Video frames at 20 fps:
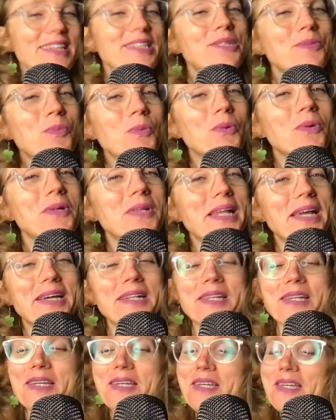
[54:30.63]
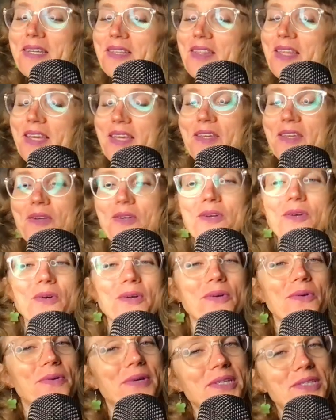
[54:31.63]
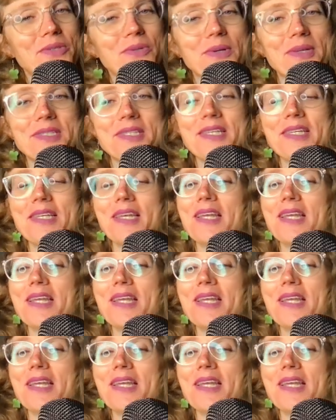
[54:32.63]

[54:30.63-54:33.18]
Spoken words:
it's more likely that you're going to resource it